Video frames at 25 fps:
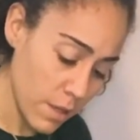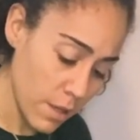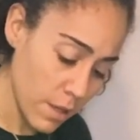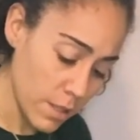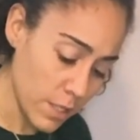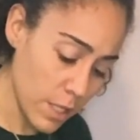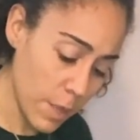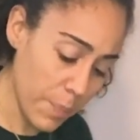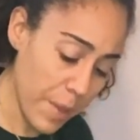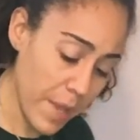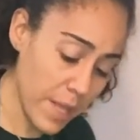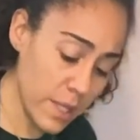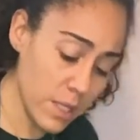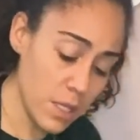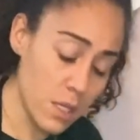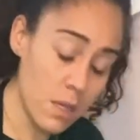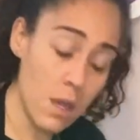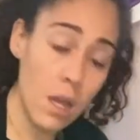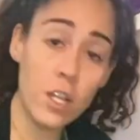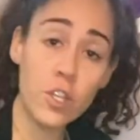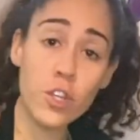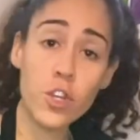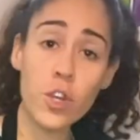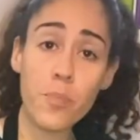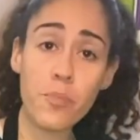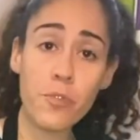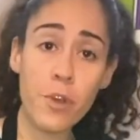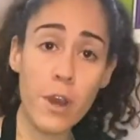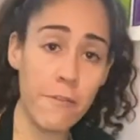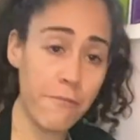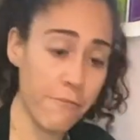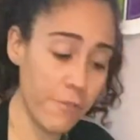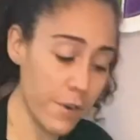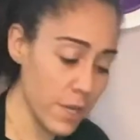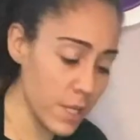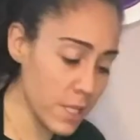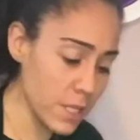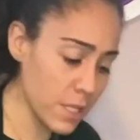Depending on your
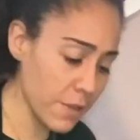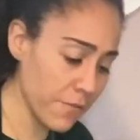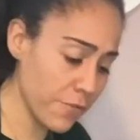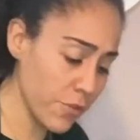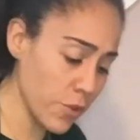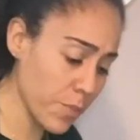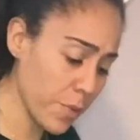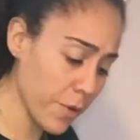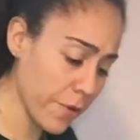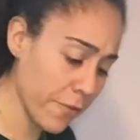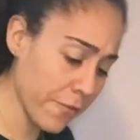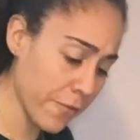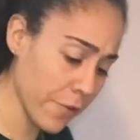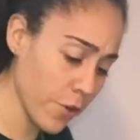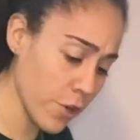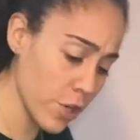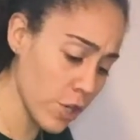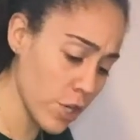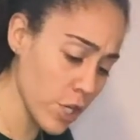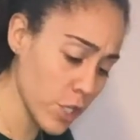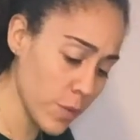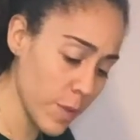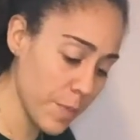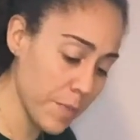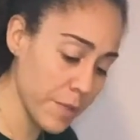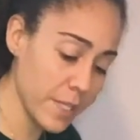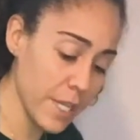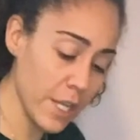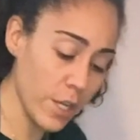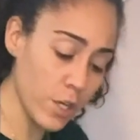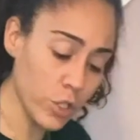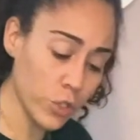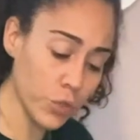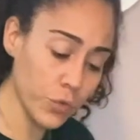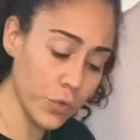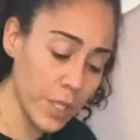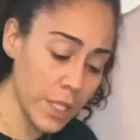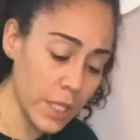preference, if you prefer your sweet
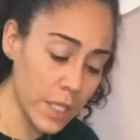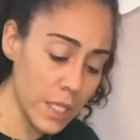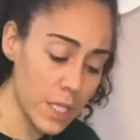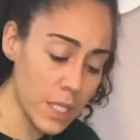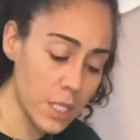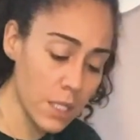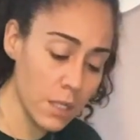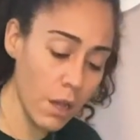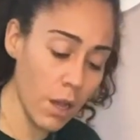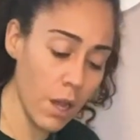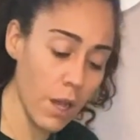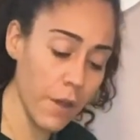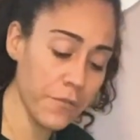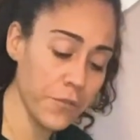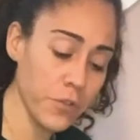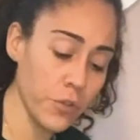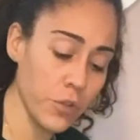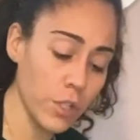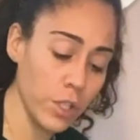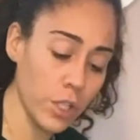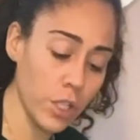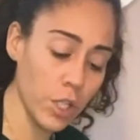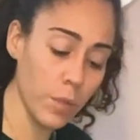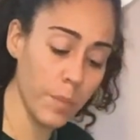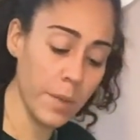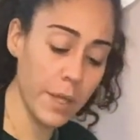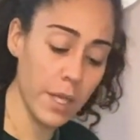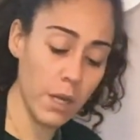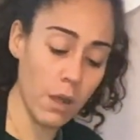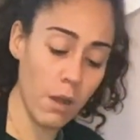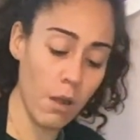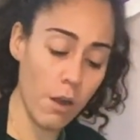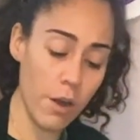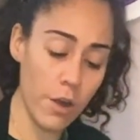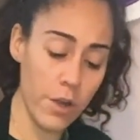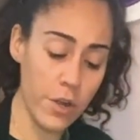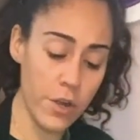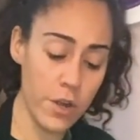potatoes really soft or a little bit
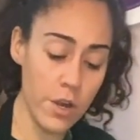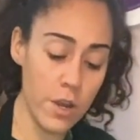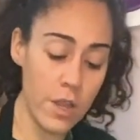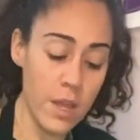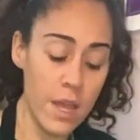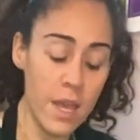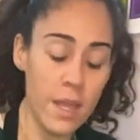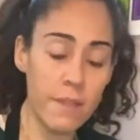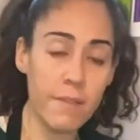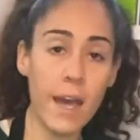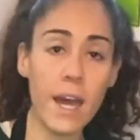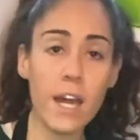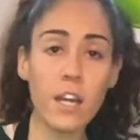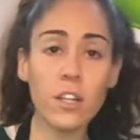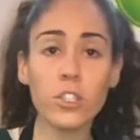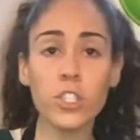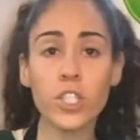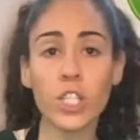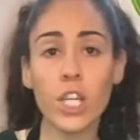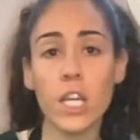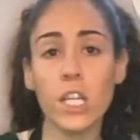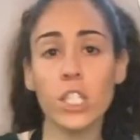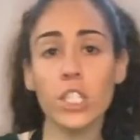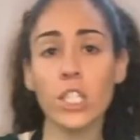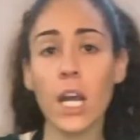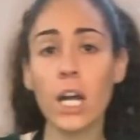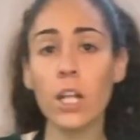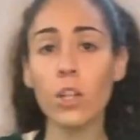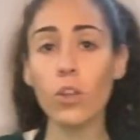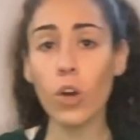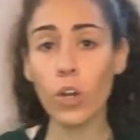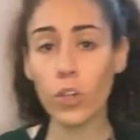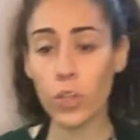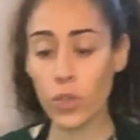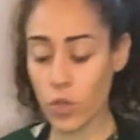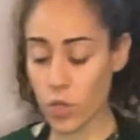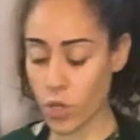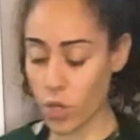harder, that'll change how
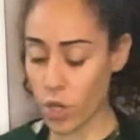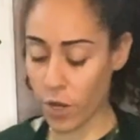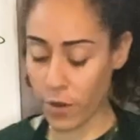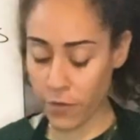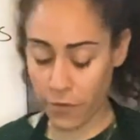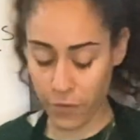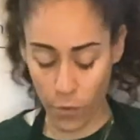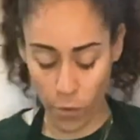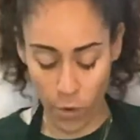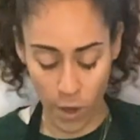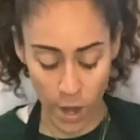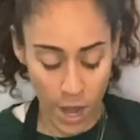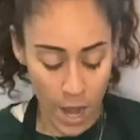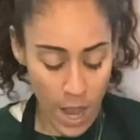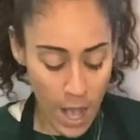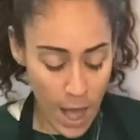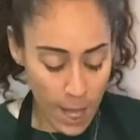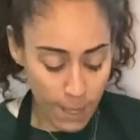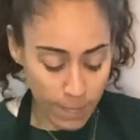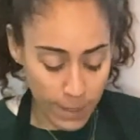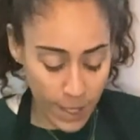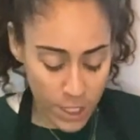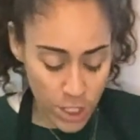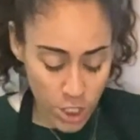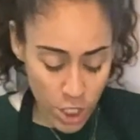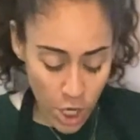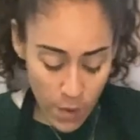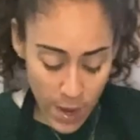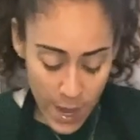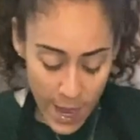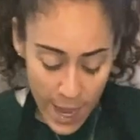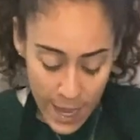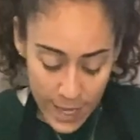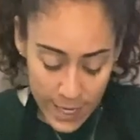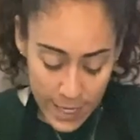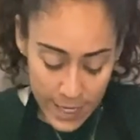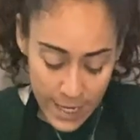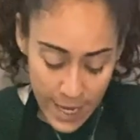long you cook for. Let's go
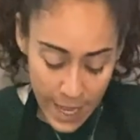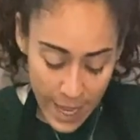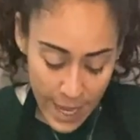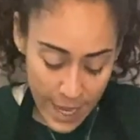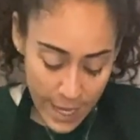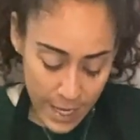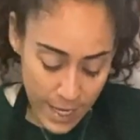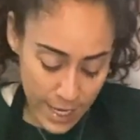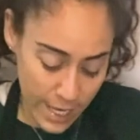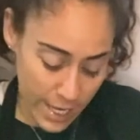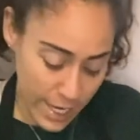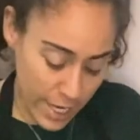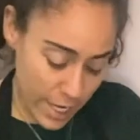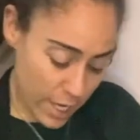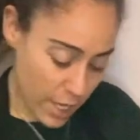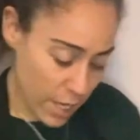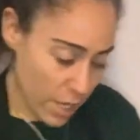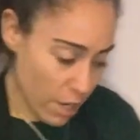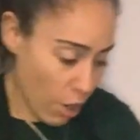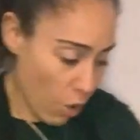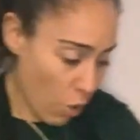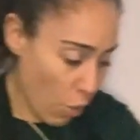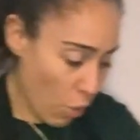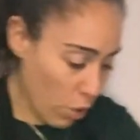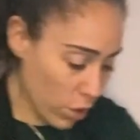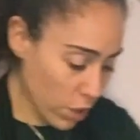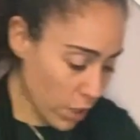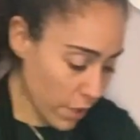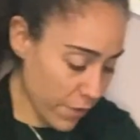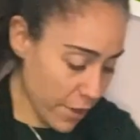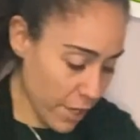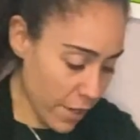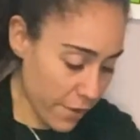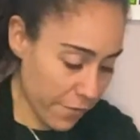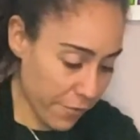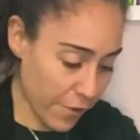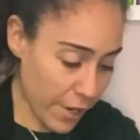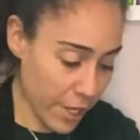ahead and add in all of
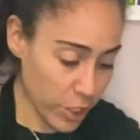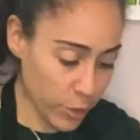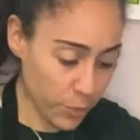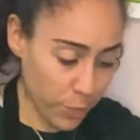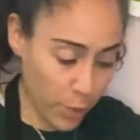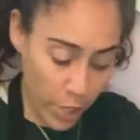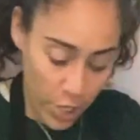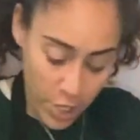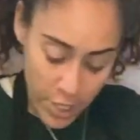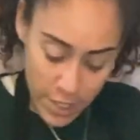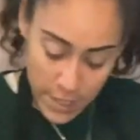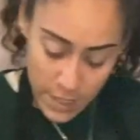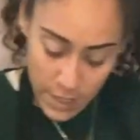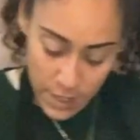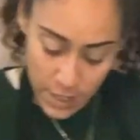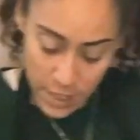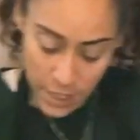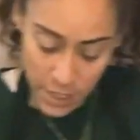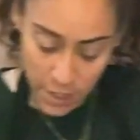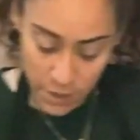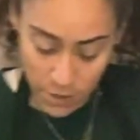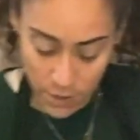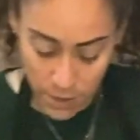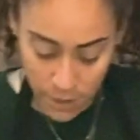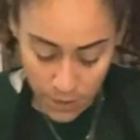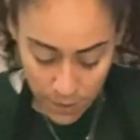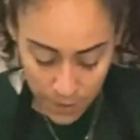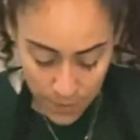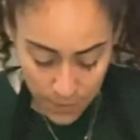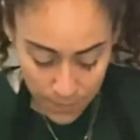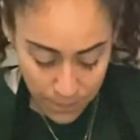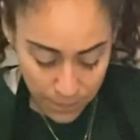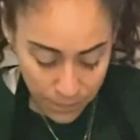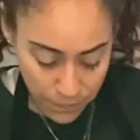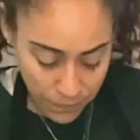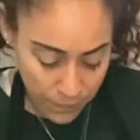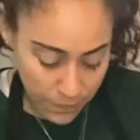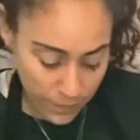our fresh parsley.
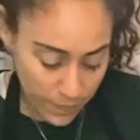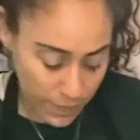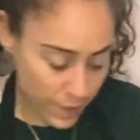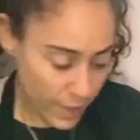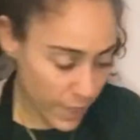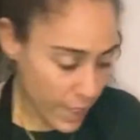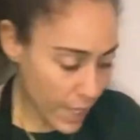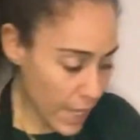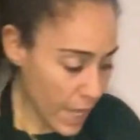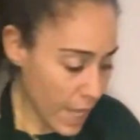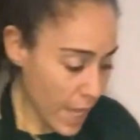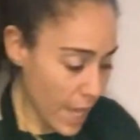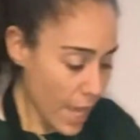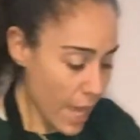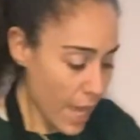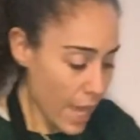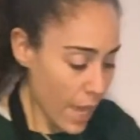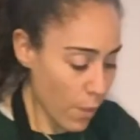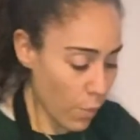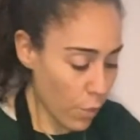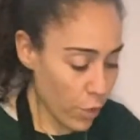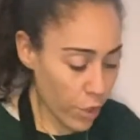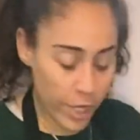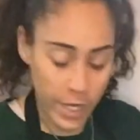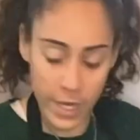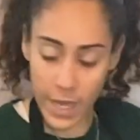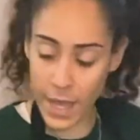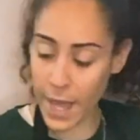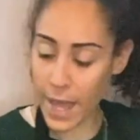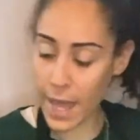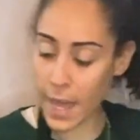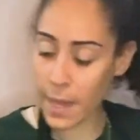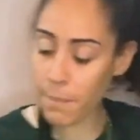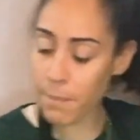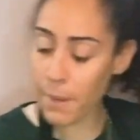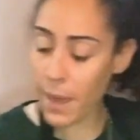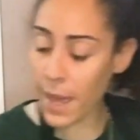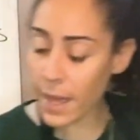We're gonna
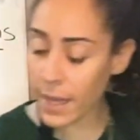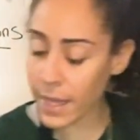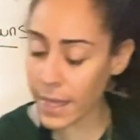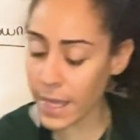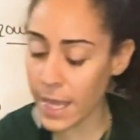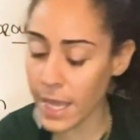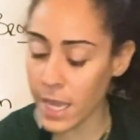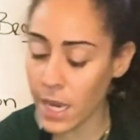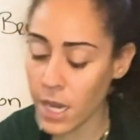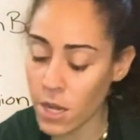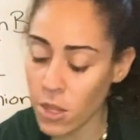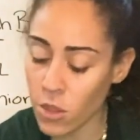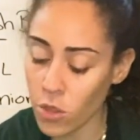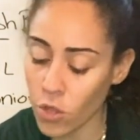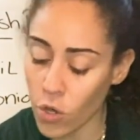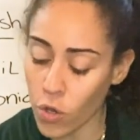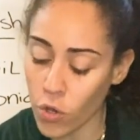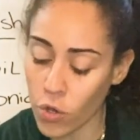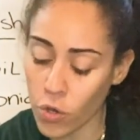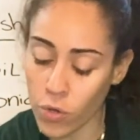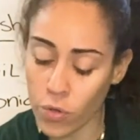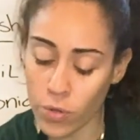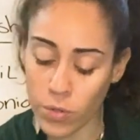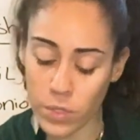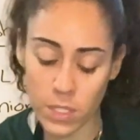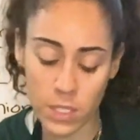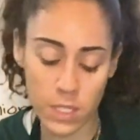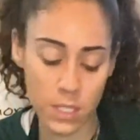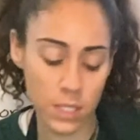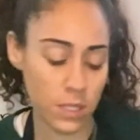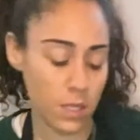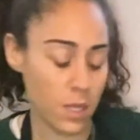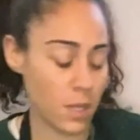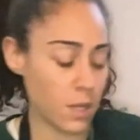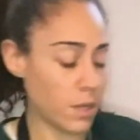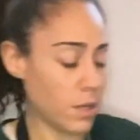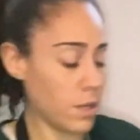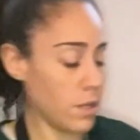add back in those
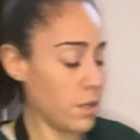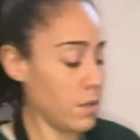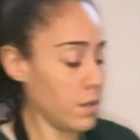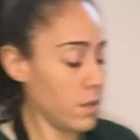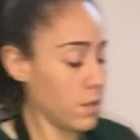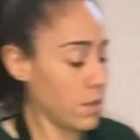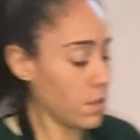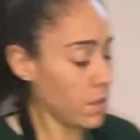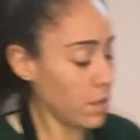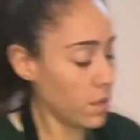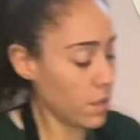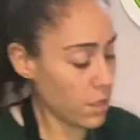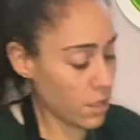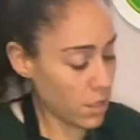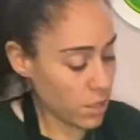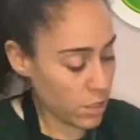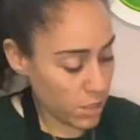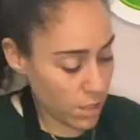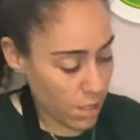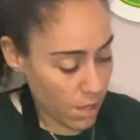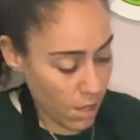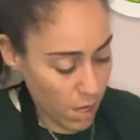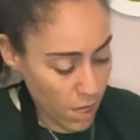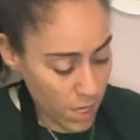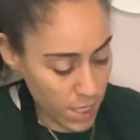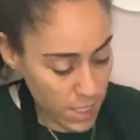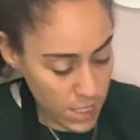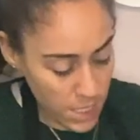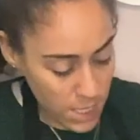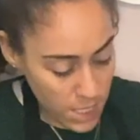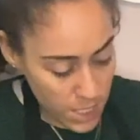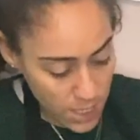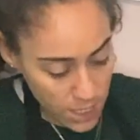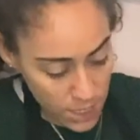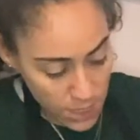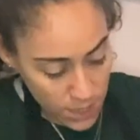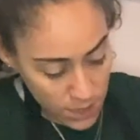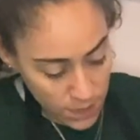
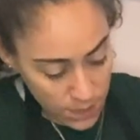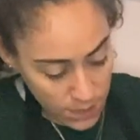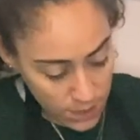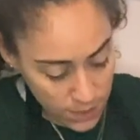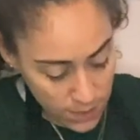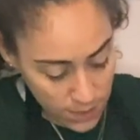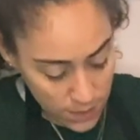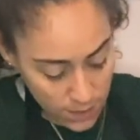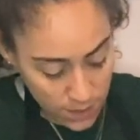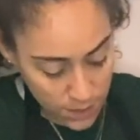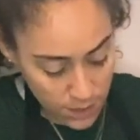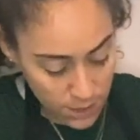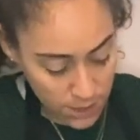onions.